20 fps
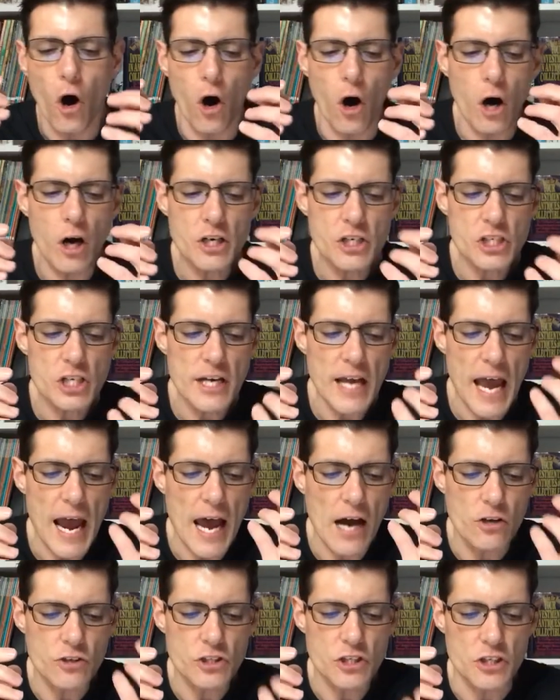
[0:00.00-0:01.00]
Auction
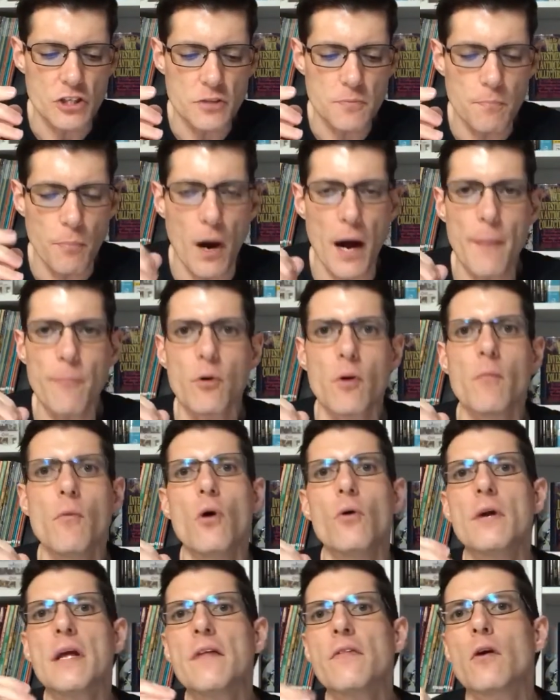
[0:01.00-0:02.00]
houses, by
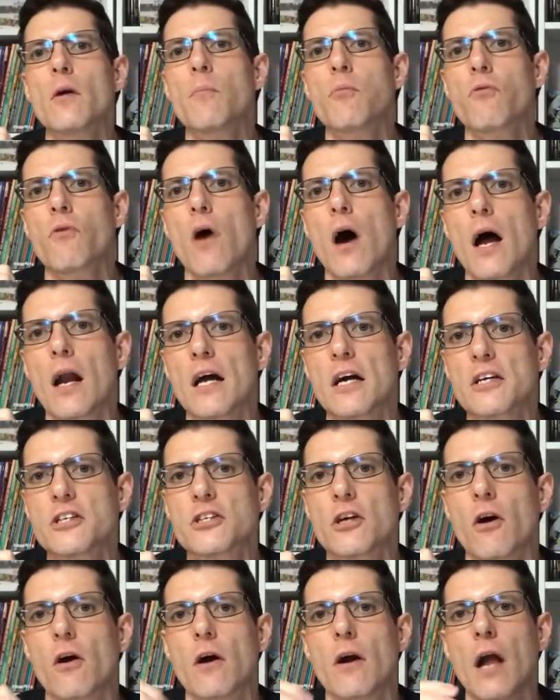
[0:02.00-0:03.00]
promoting their
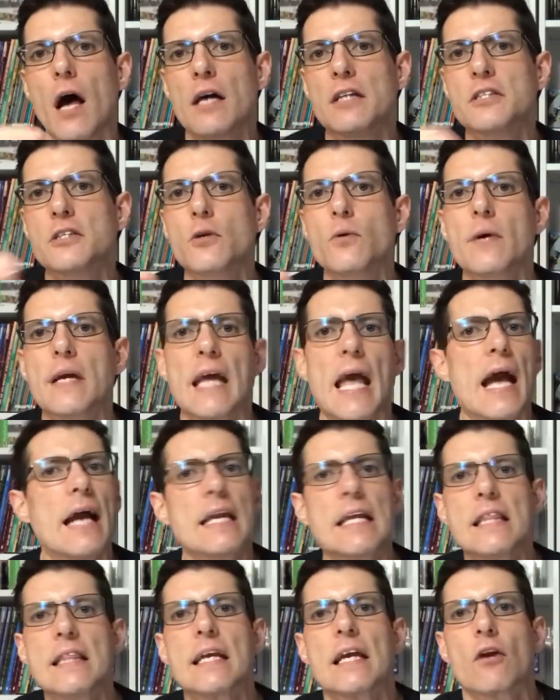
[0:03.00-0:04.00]
products, are not doing
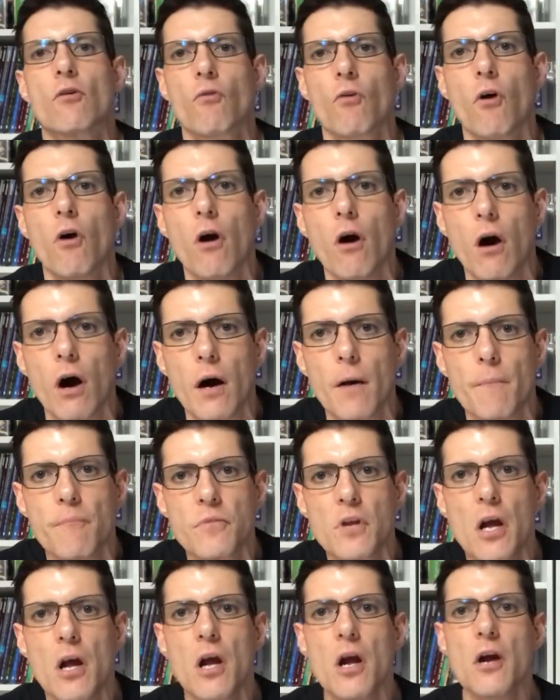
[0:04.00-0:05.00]
anything wrong.
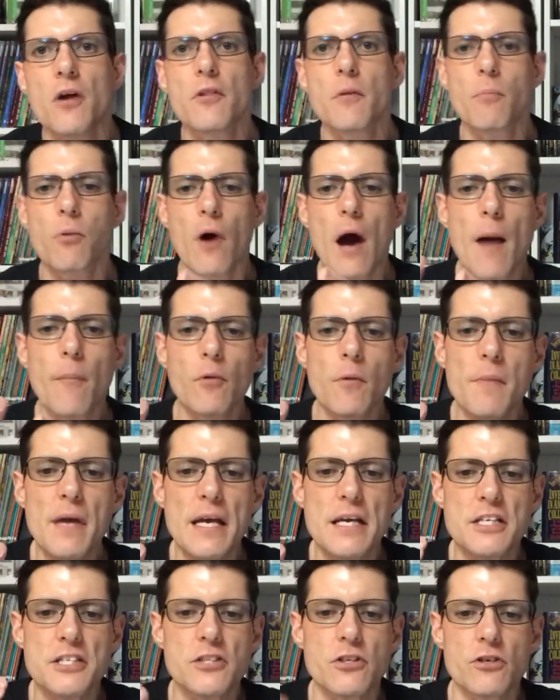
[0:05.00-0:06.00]
The problem
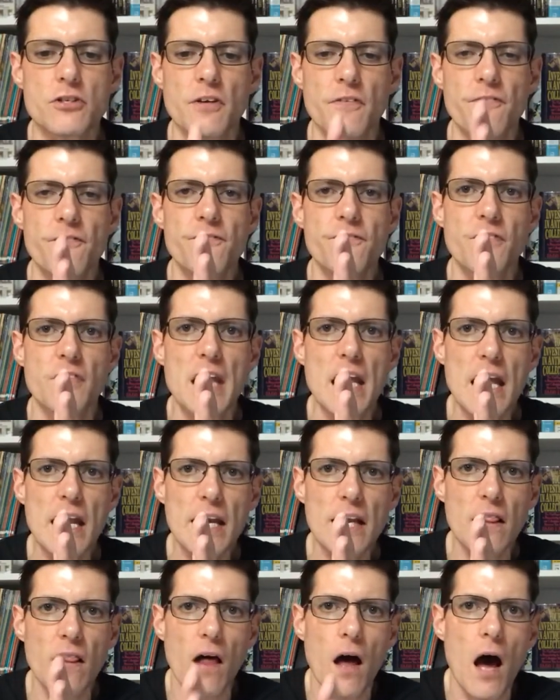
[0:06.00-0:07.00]
is there's a
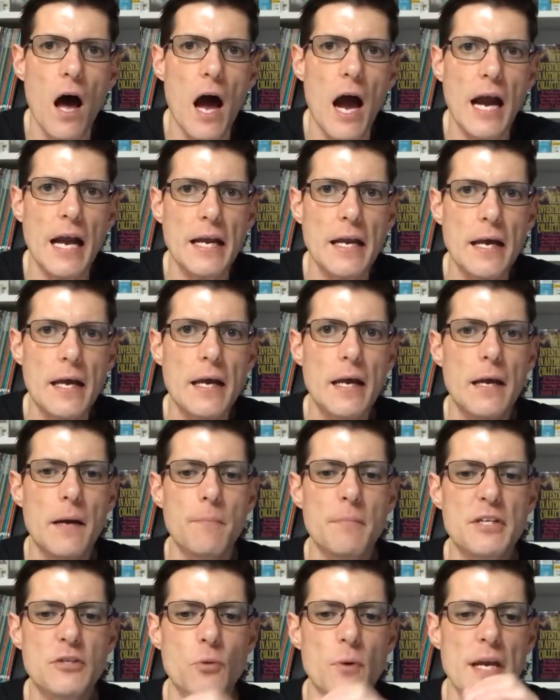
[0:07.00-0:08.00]
thin line
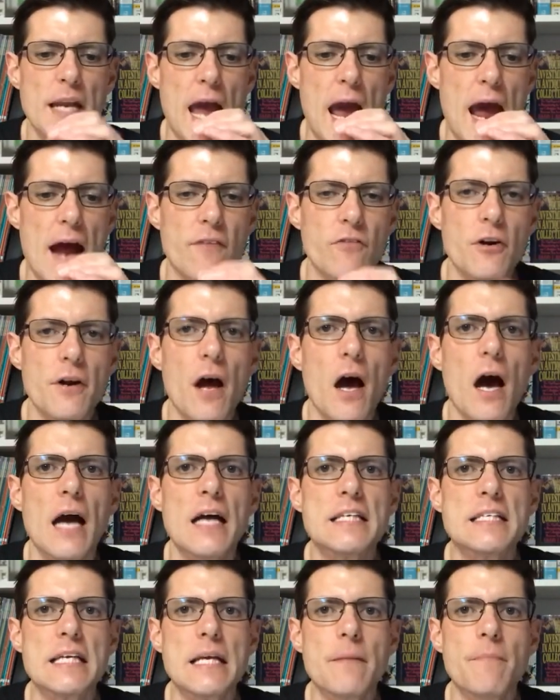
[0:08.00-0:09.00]
between
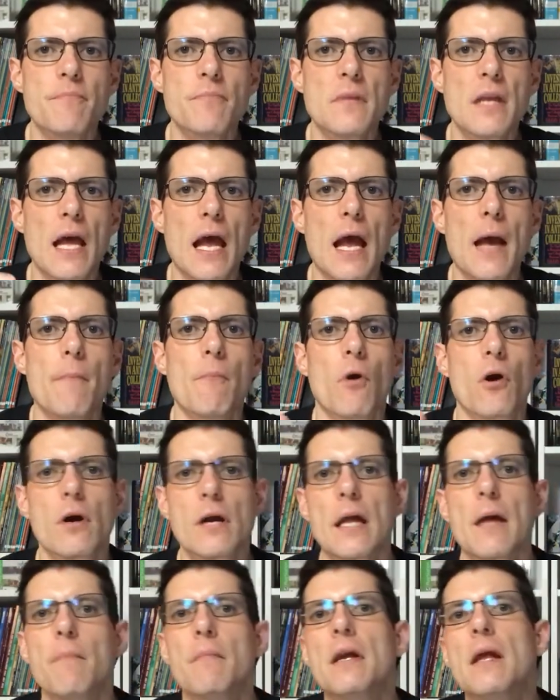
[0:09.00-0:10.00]
advertising and
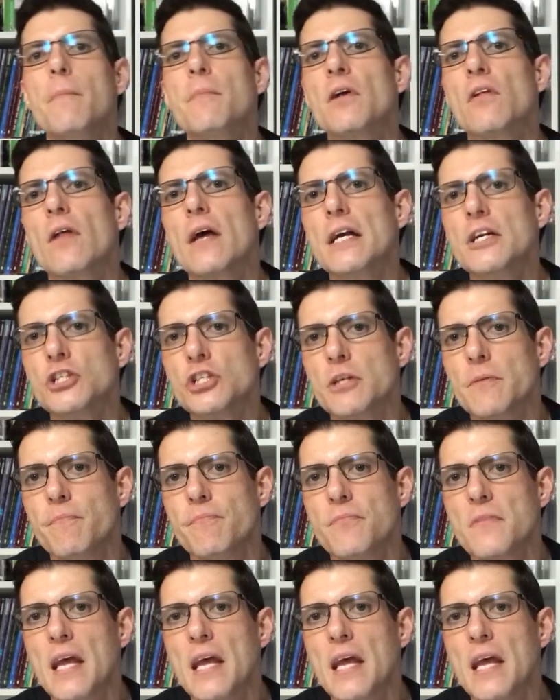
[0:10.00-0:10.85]
market manipulation.